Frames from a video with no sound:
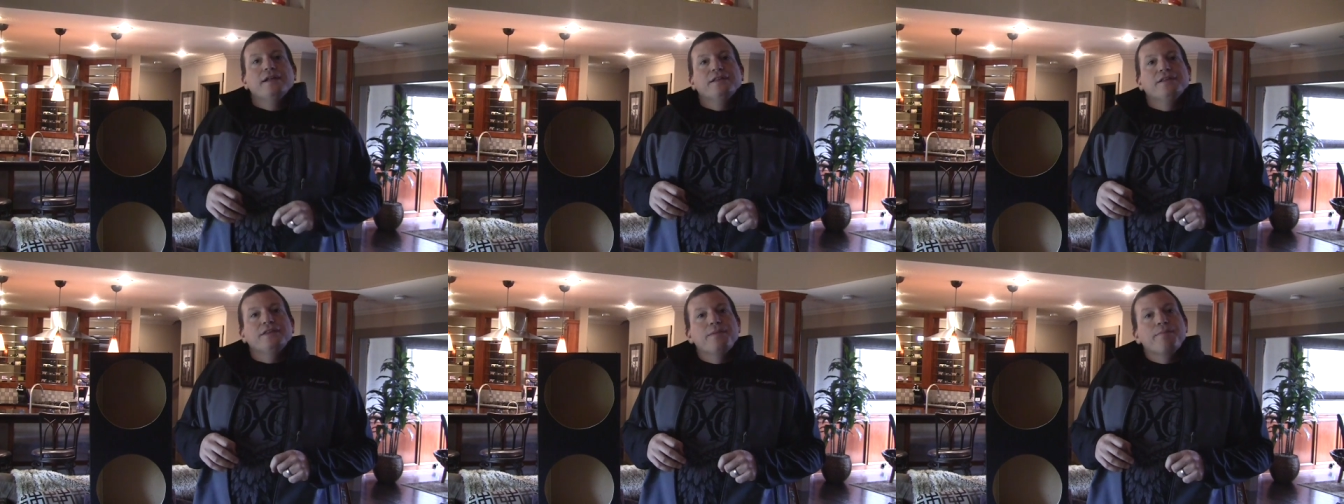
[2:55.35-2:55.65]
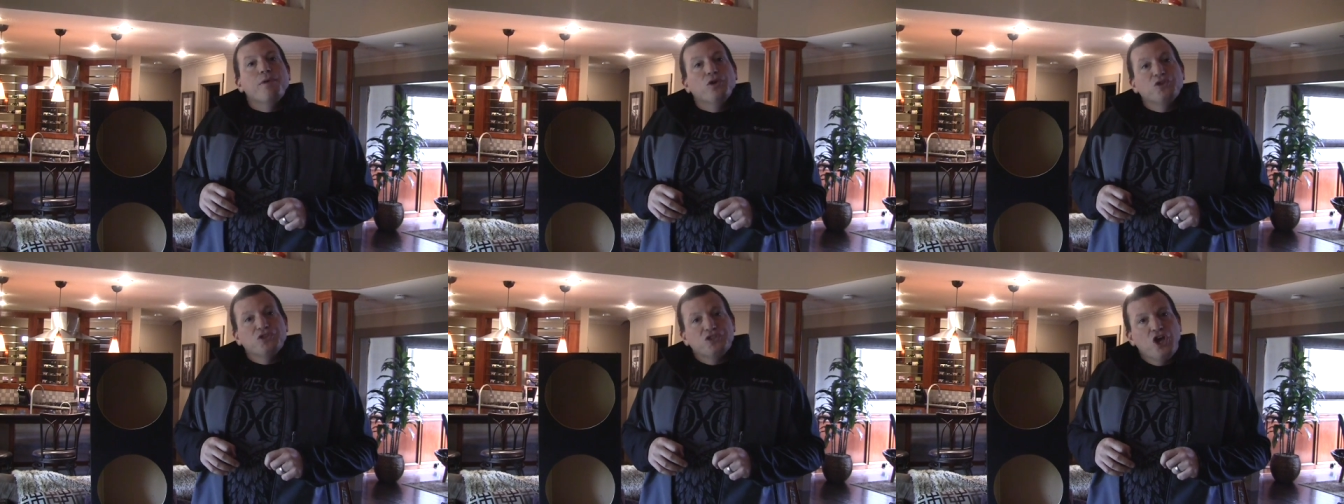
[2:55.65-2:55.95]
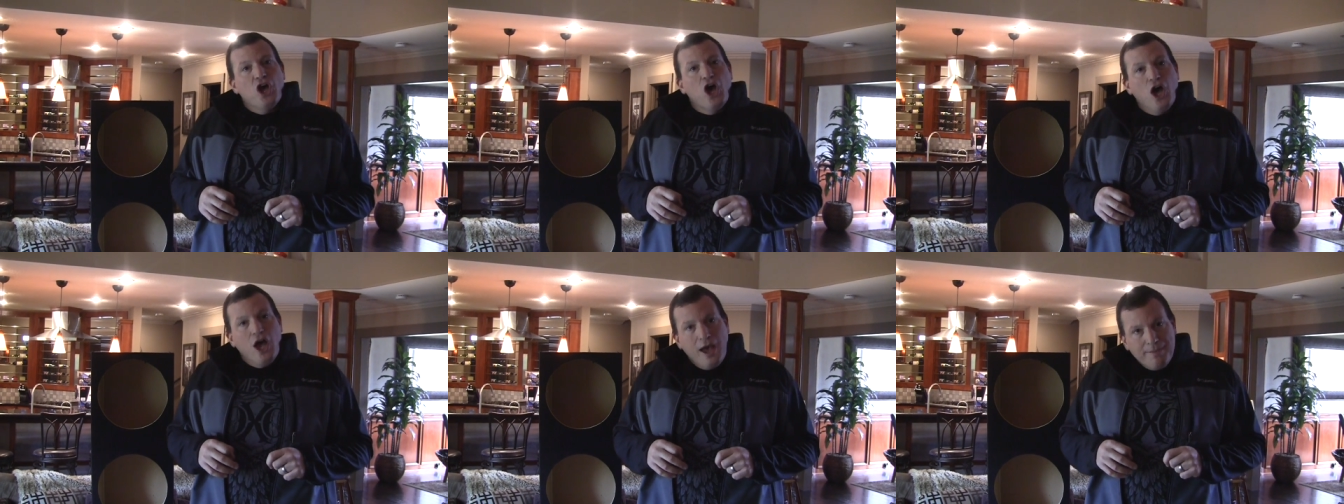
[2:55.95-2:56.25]
the most
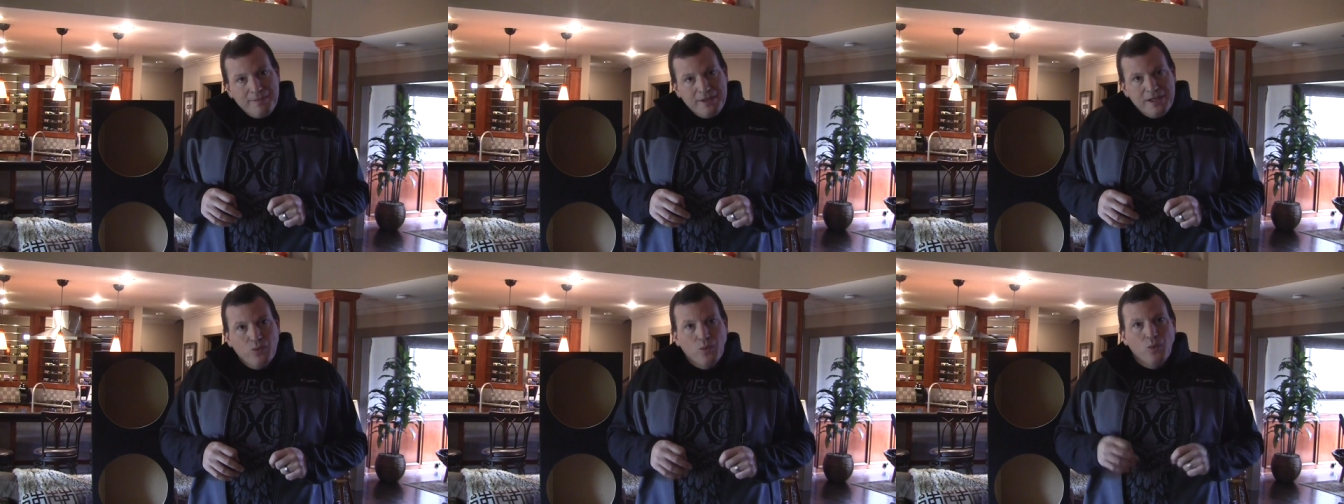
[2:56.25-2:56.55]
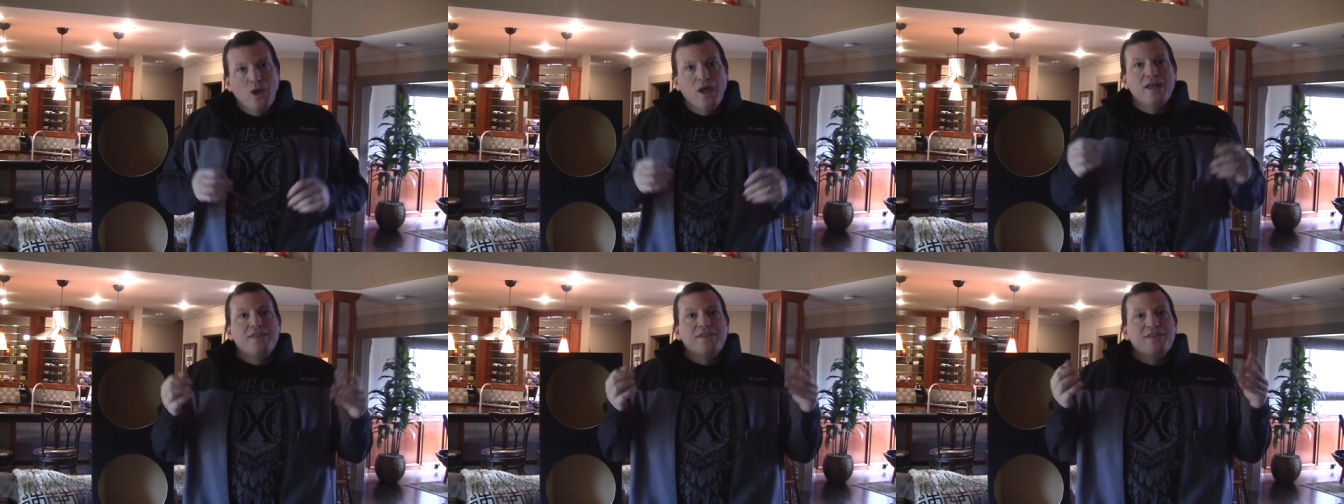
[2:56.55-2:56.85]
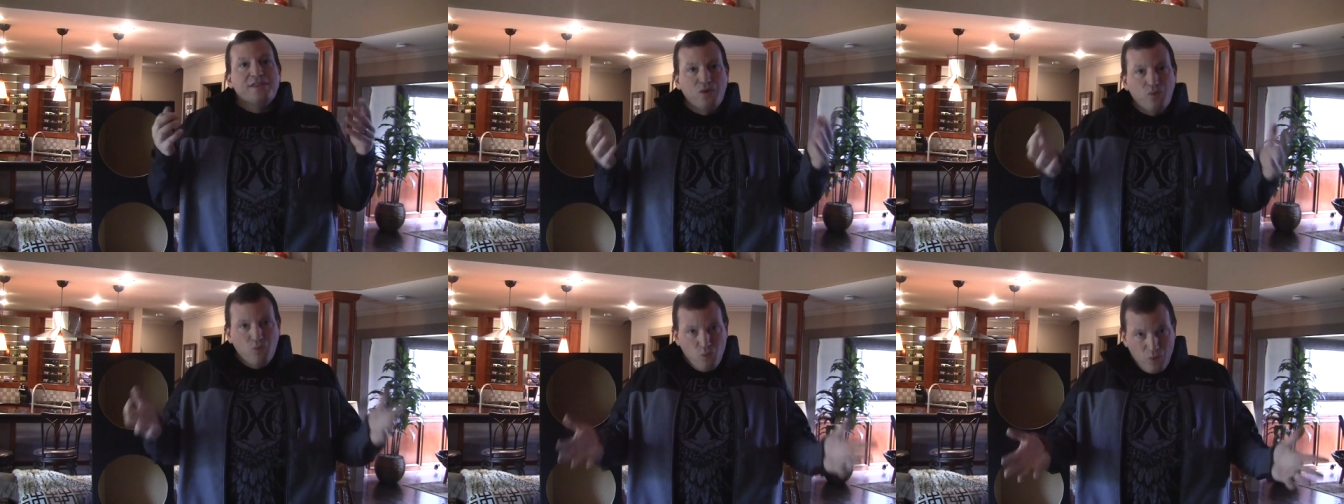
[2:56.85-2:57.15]
common one
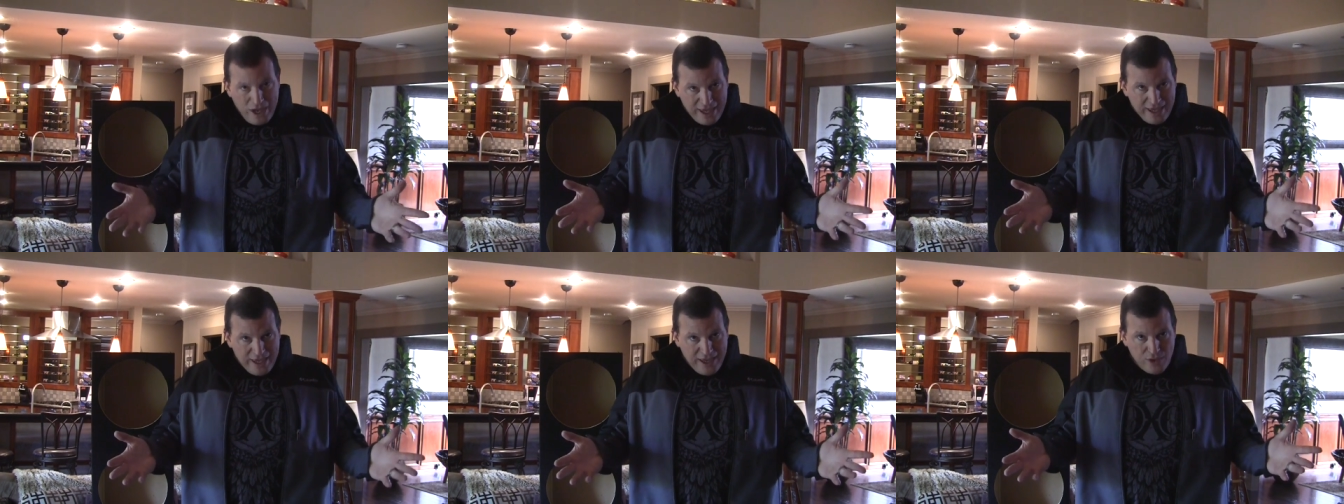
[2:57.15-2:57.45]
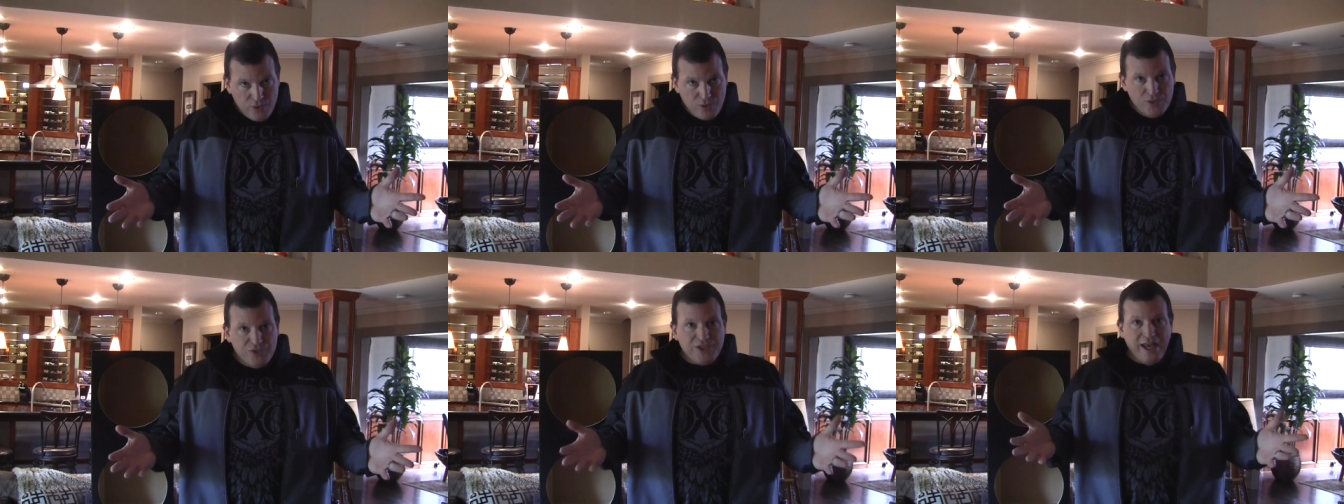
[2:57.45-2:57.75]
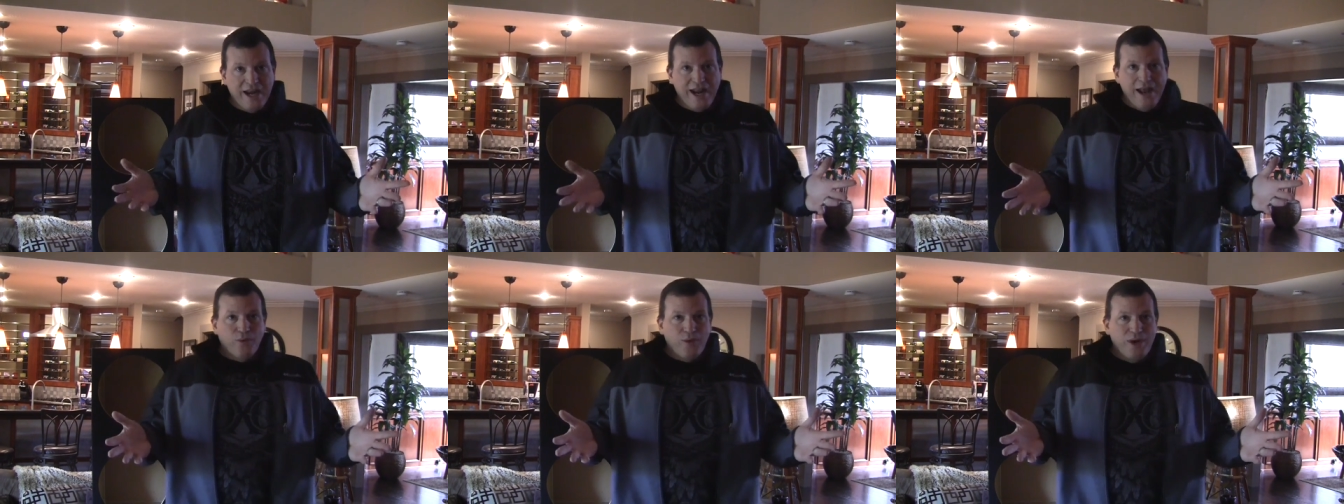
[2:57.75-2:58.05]
that we use
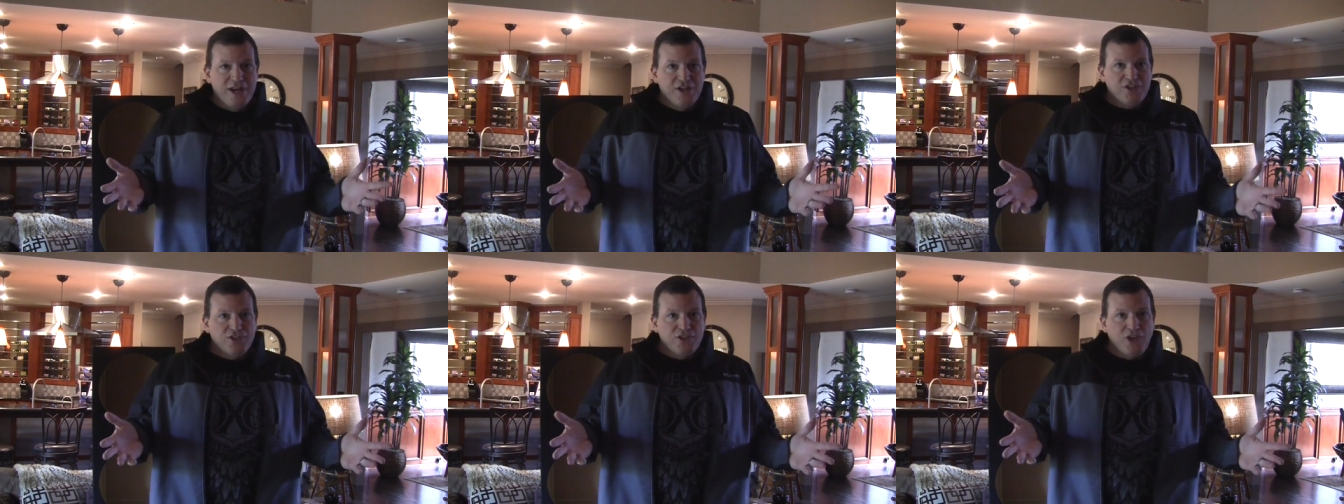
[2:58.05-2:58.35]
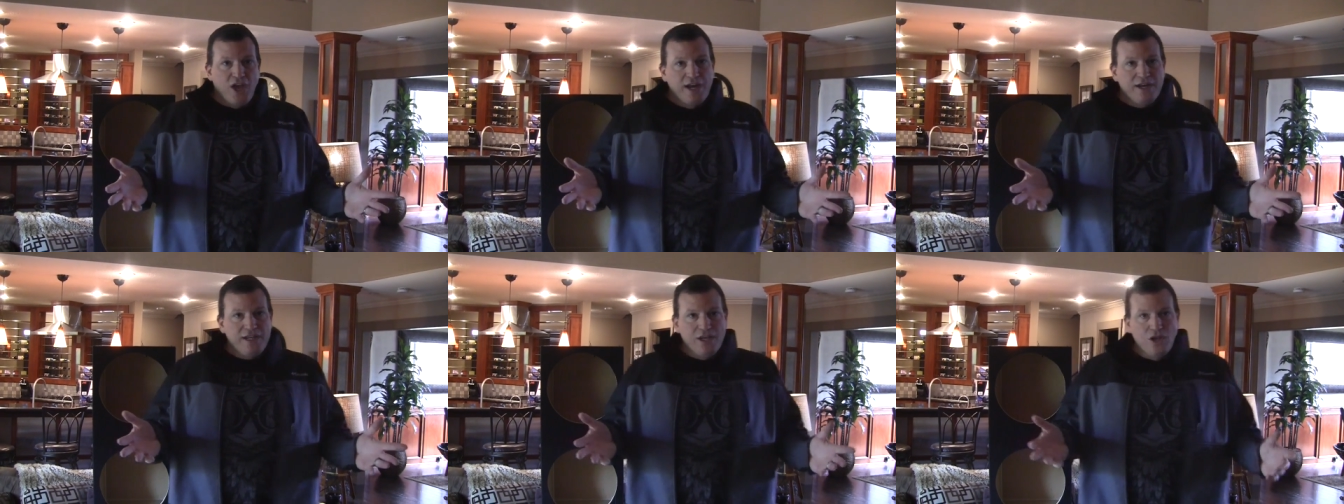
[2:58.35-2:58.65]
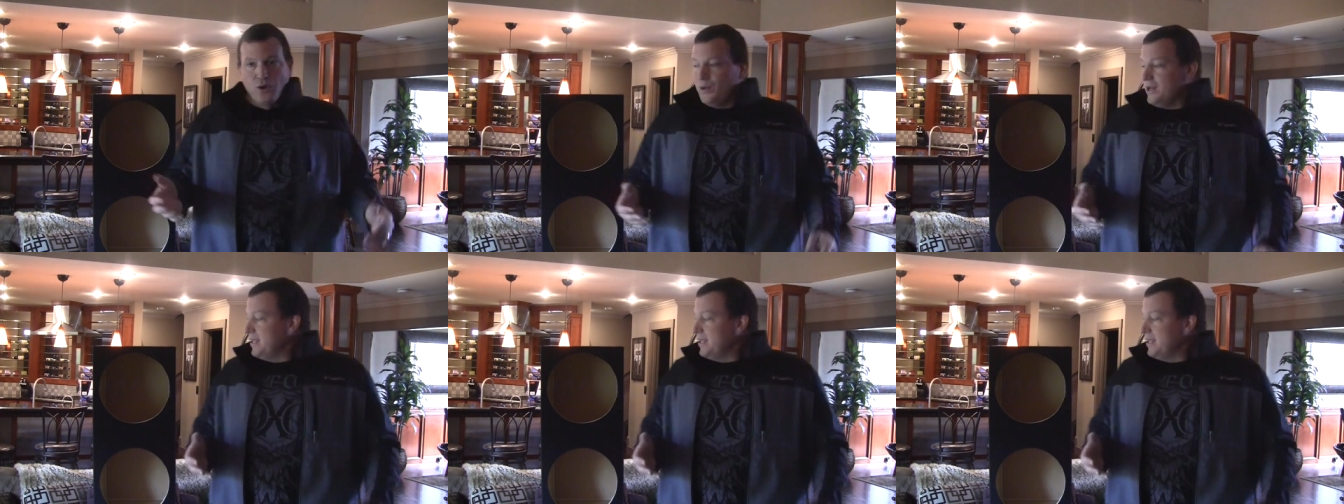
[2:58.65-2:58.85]
at Outrageous Audio